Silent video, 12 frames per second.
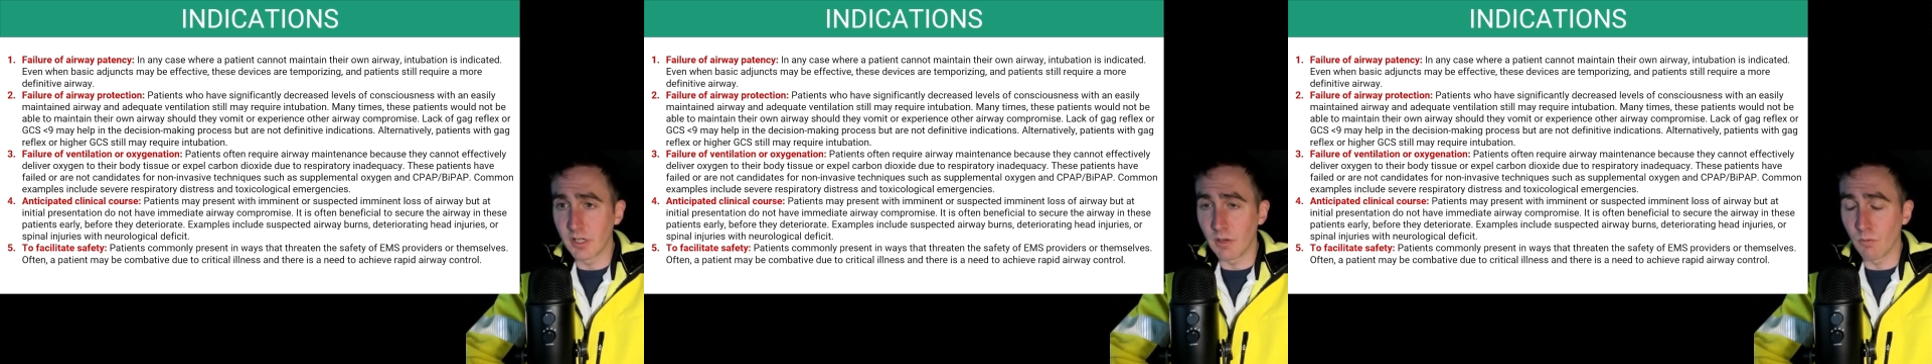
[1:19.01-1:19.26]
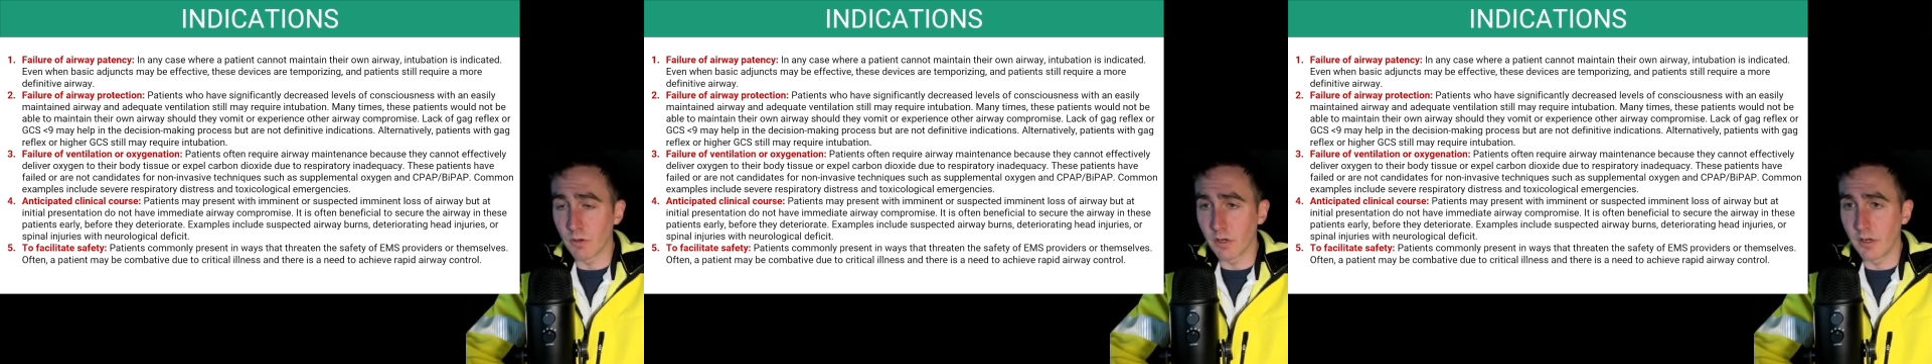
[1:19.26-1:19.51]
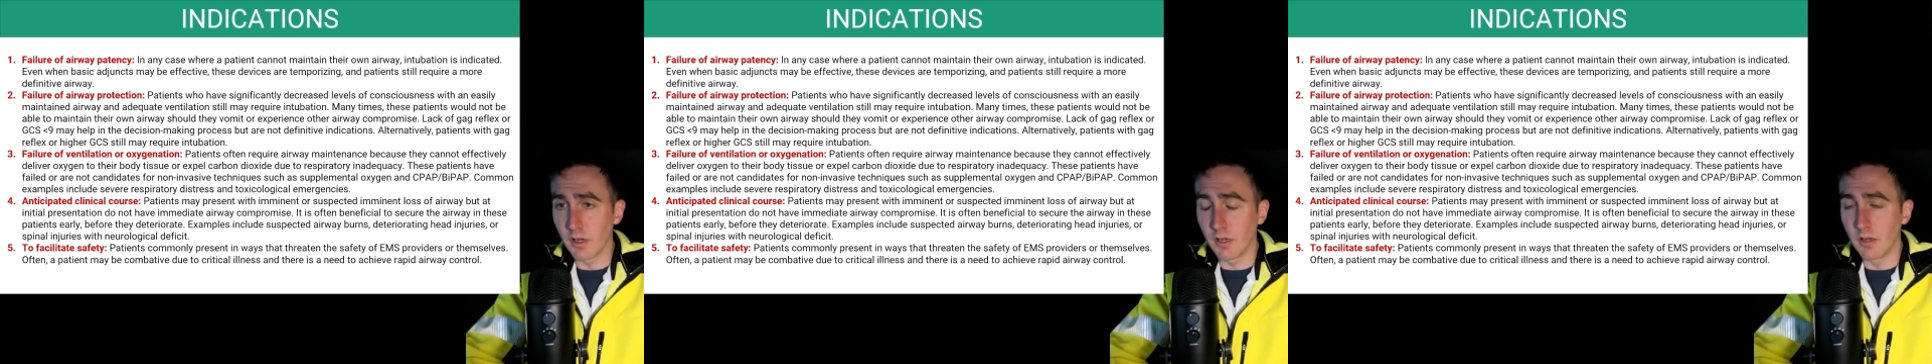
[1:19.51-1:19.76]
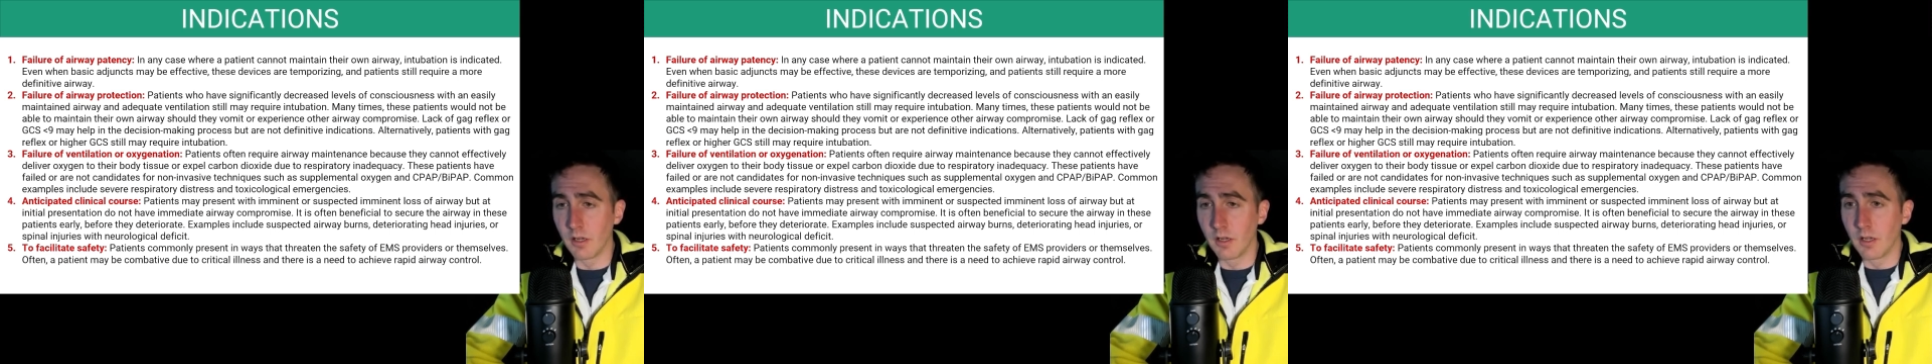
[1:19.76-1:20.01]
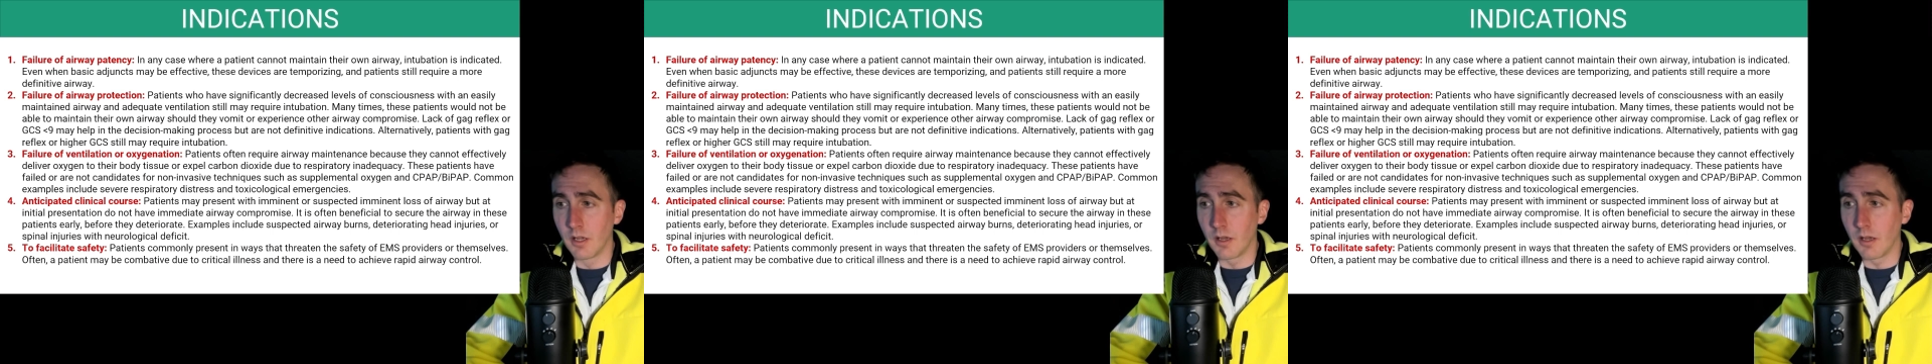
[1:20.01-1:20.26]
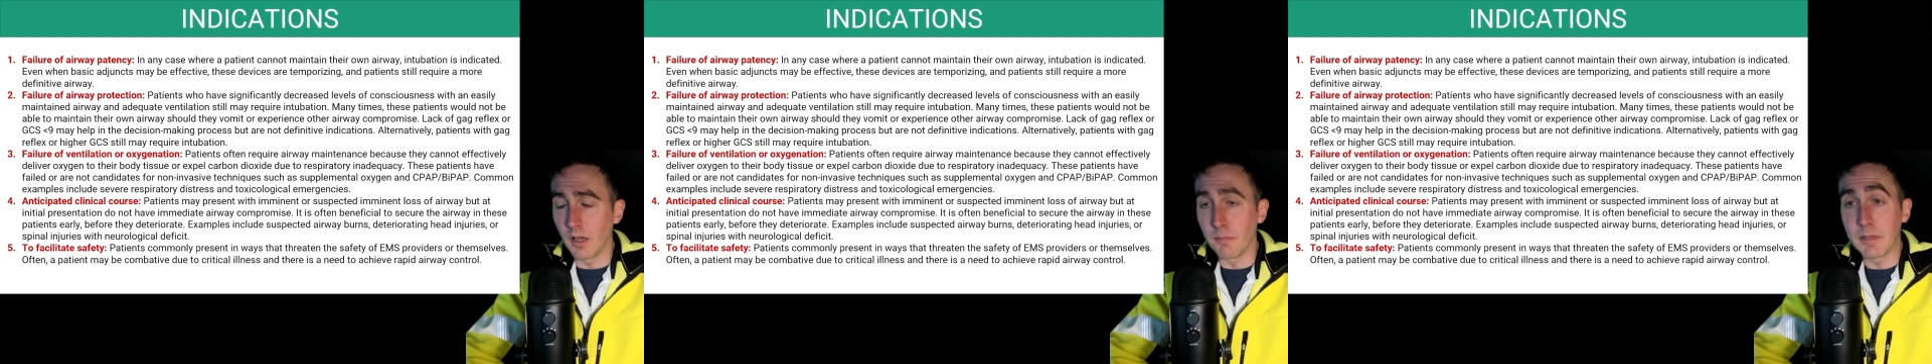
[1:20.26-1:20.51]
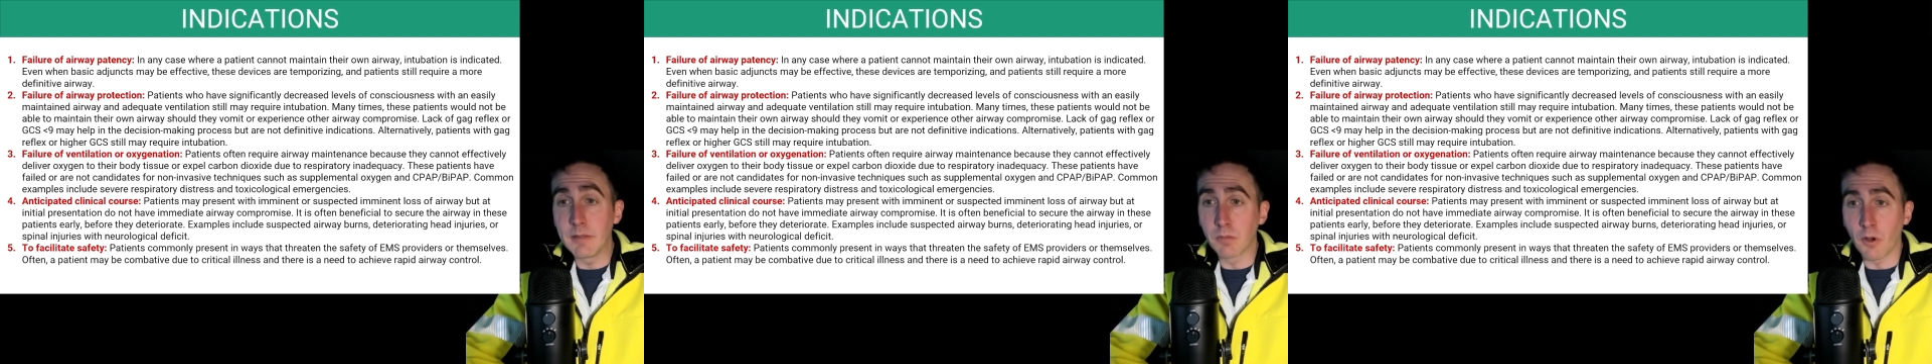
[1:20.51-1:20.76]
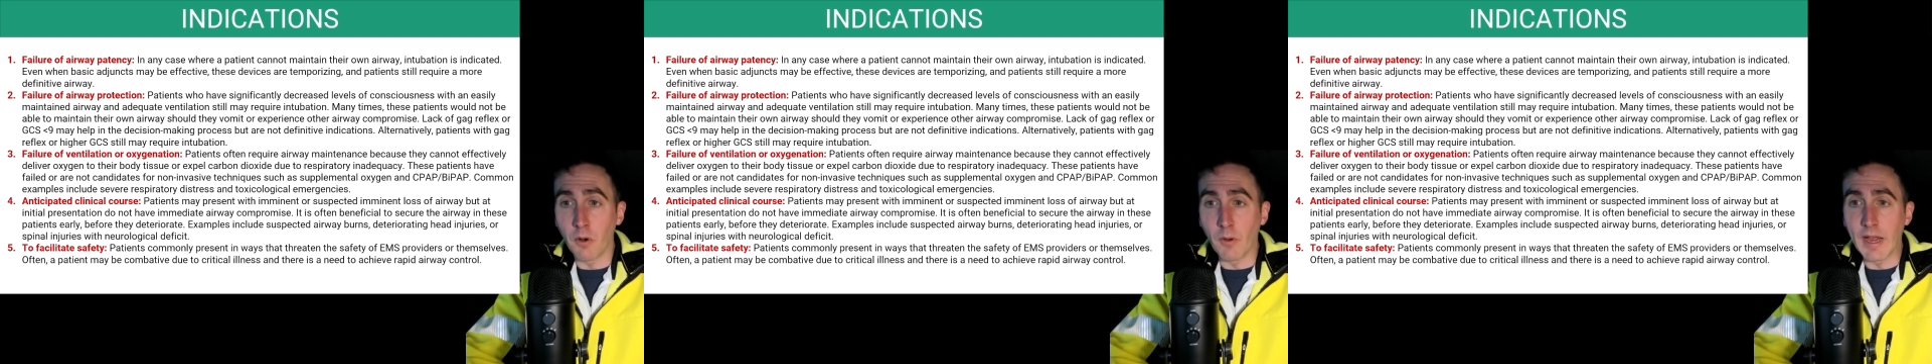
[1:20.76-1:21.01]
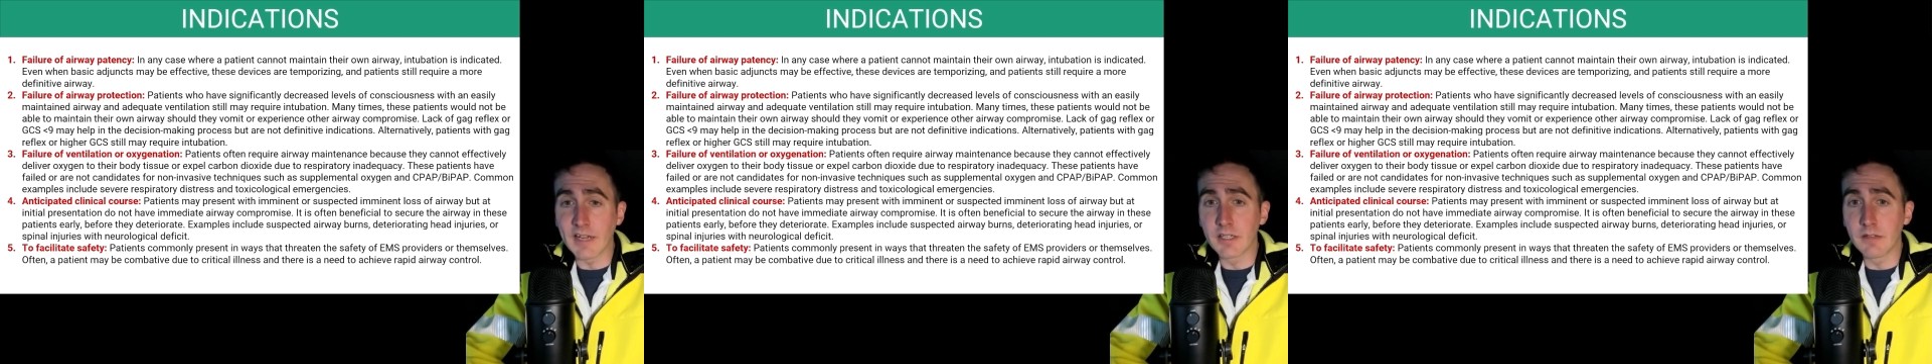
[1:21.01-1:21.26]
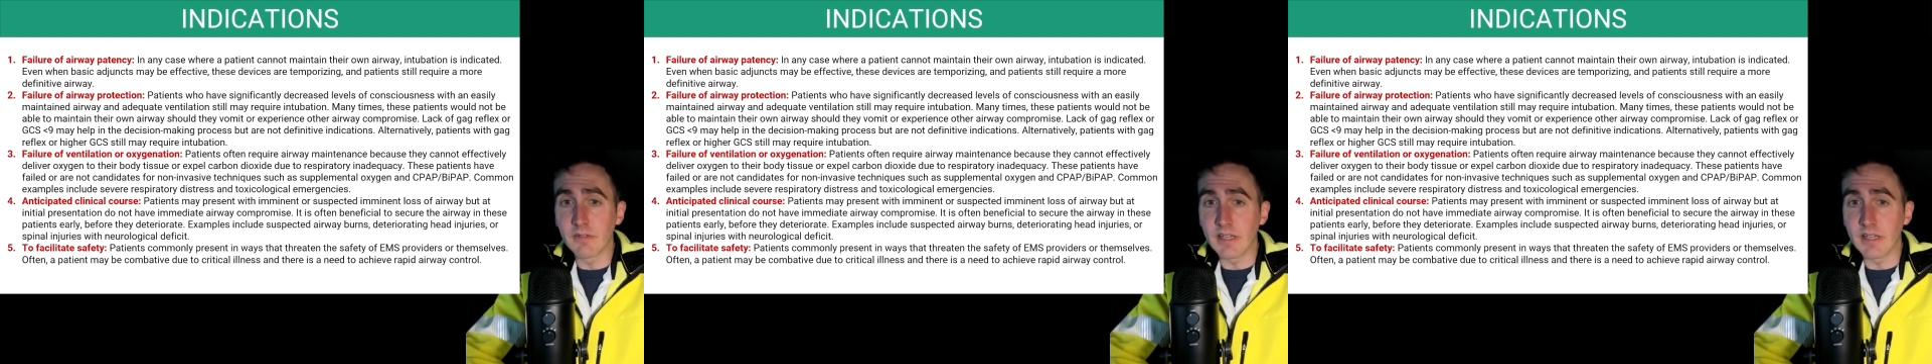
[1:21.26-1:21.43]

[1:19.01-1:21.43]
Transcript: and we're going to be proactive